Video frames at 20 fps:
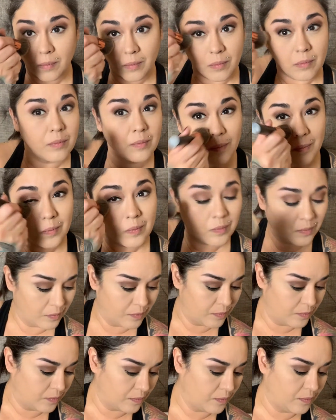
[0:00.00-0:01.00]
This is
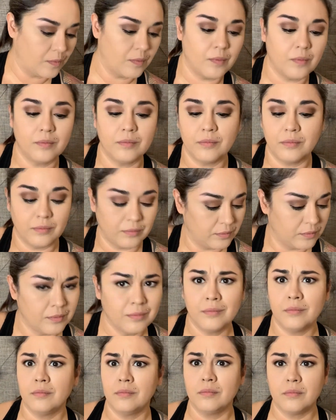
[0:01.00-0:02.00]
Huda Beauty,
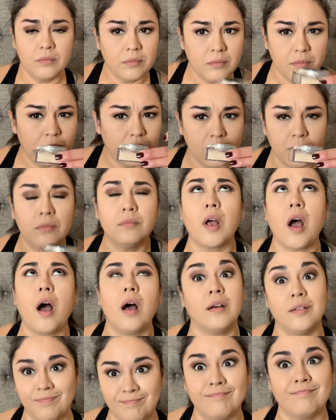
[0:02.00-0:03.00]
I think I said that right.
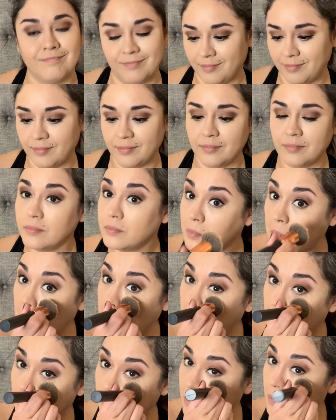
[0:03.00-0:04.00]
It
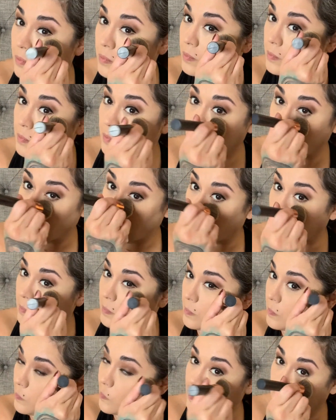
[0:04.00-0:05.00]
smells so good.
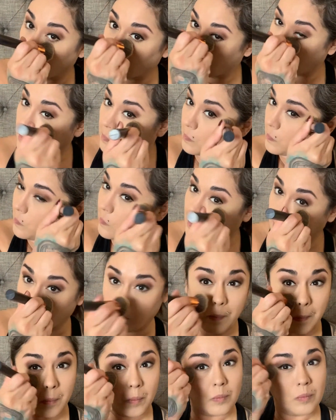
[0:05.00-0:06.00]

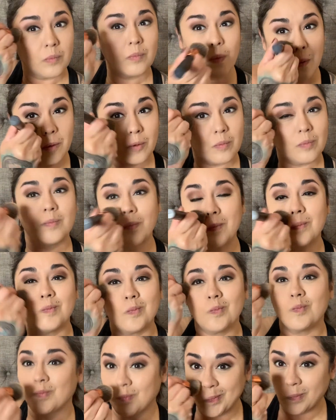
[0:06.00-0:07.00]
And I put that on
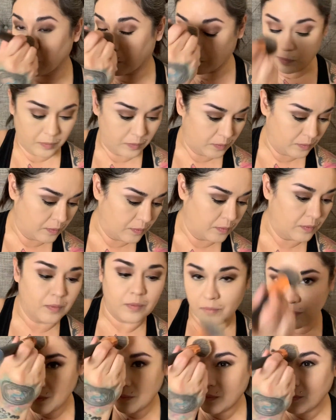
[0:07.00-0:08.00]
immediately after I
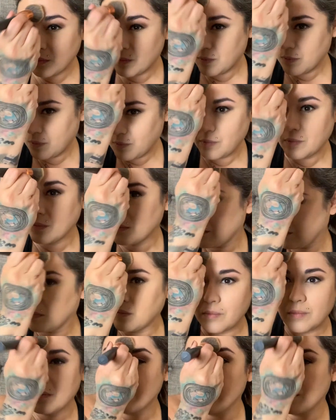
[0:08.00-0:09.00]
apply my concealer to
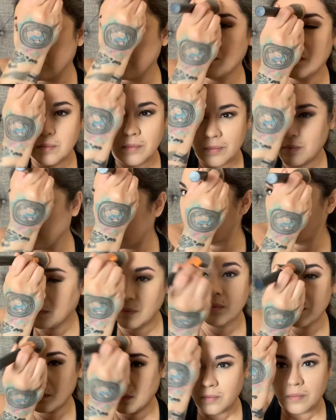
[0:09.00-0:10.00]
keep the concealer
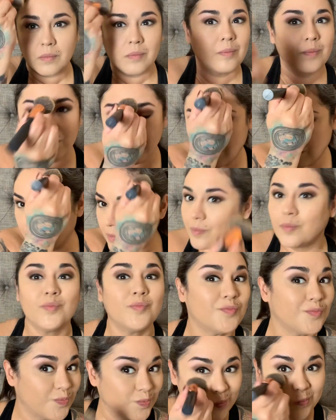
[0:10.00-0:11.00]
from creasing
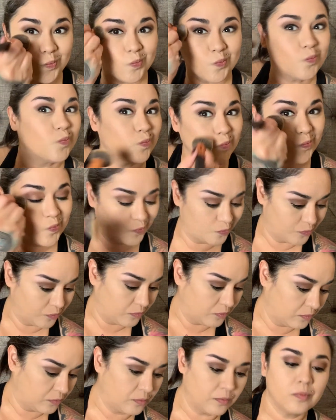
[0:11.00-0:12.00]
throughout the
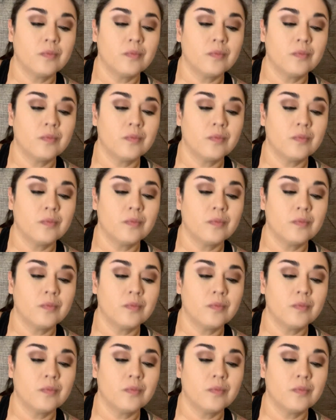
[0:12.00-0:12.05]
day.